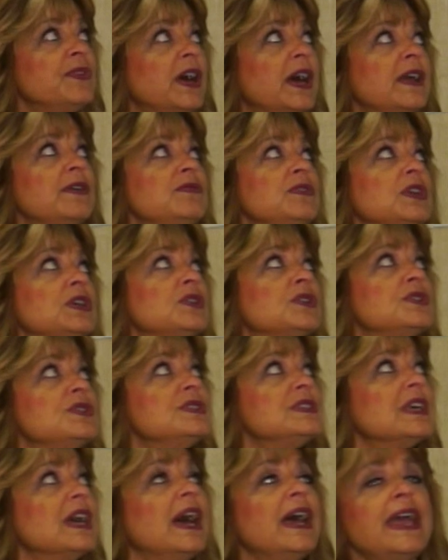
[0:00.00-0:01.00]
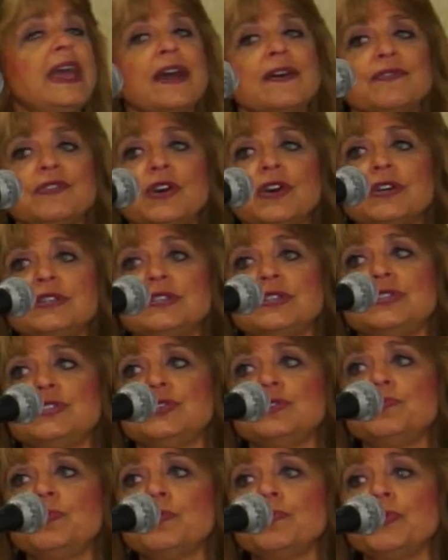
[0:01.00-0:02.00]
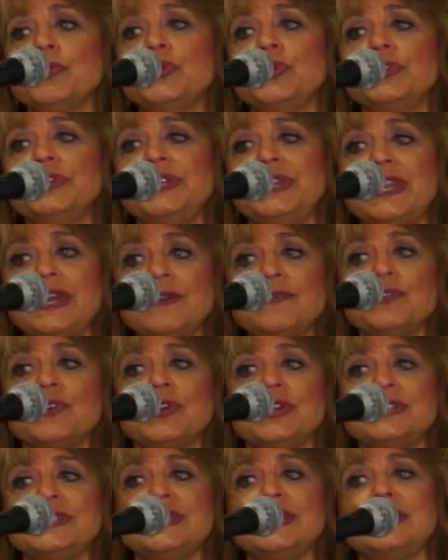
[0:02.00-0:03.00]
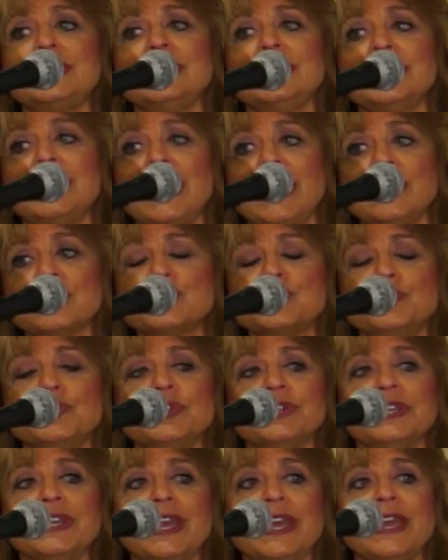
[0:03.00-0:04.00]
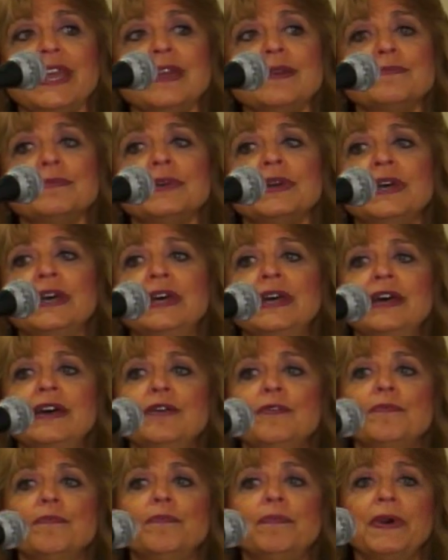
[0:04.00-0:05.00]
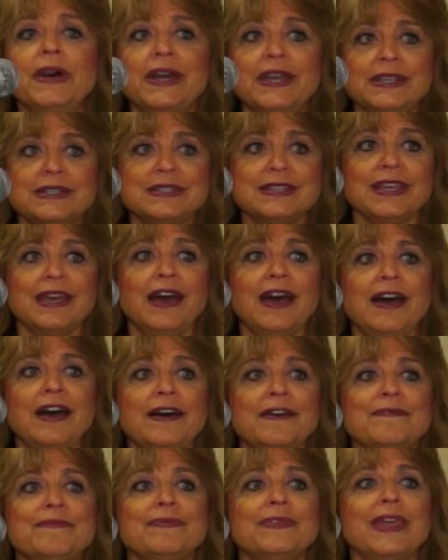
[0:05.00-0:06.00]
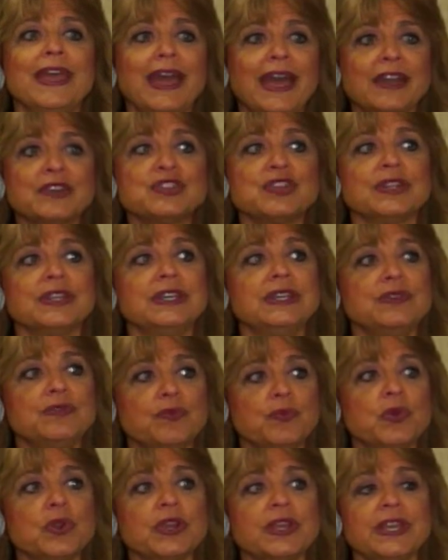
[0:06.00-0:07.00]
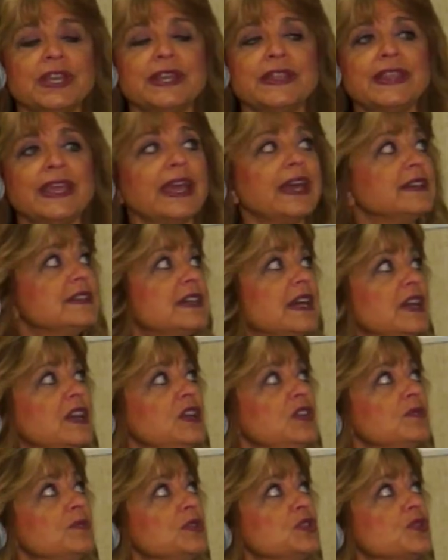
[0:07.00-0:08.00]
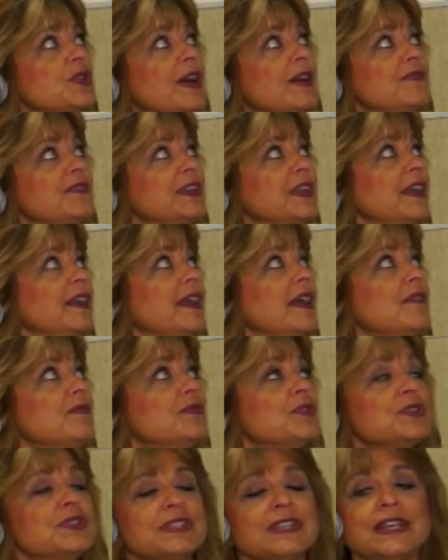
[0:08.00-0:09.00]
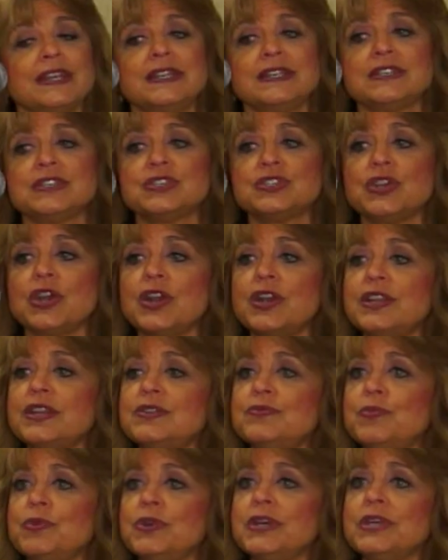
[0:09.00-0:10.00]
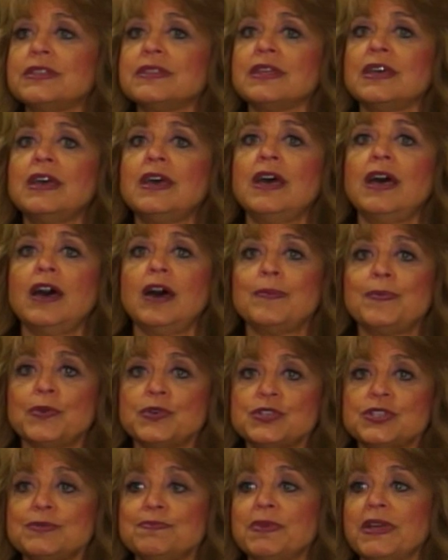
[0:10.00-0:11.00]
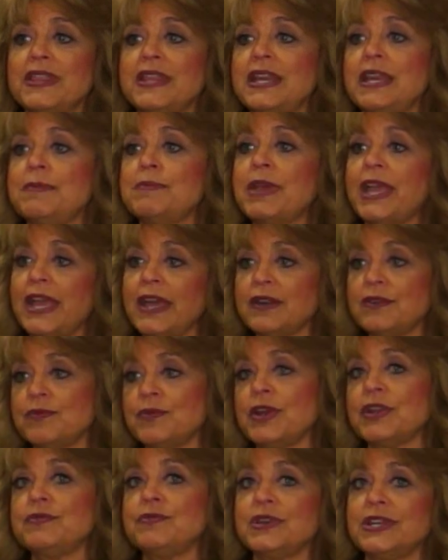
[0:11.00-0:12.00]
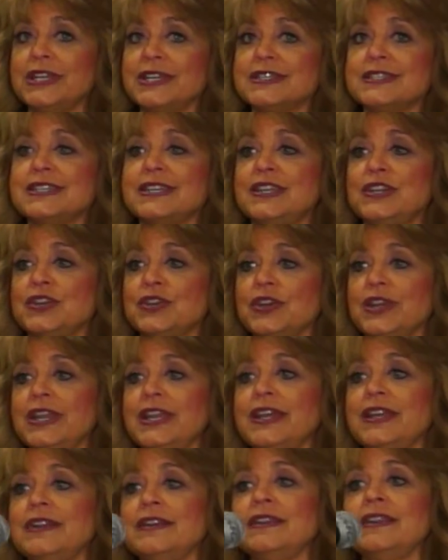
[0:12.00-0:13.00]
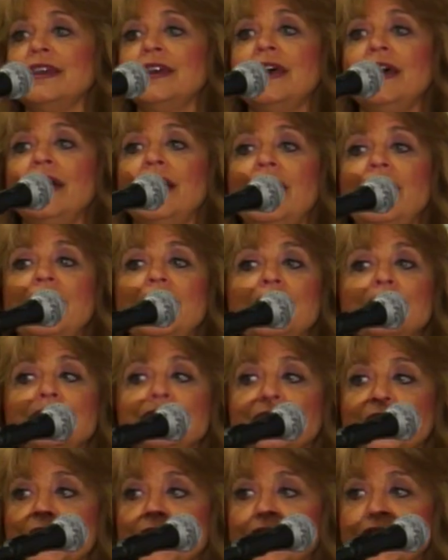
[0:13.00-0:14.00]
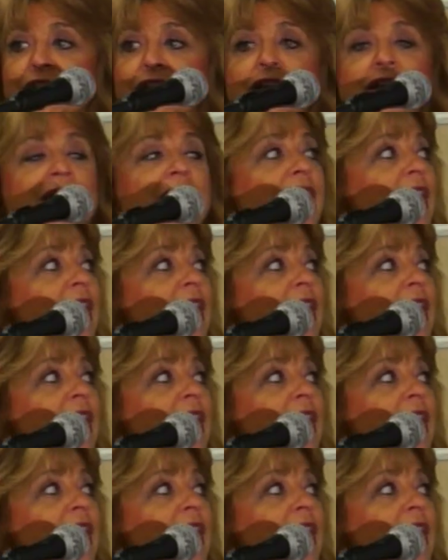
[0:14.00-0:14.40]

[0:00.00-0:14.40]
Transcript: 5 years, I have gone to Super Bowl, never attending an actual game, but actually working in the anti-human trafficking efforts. And it started with a person by the name of Anna Rodriguez here in Florida.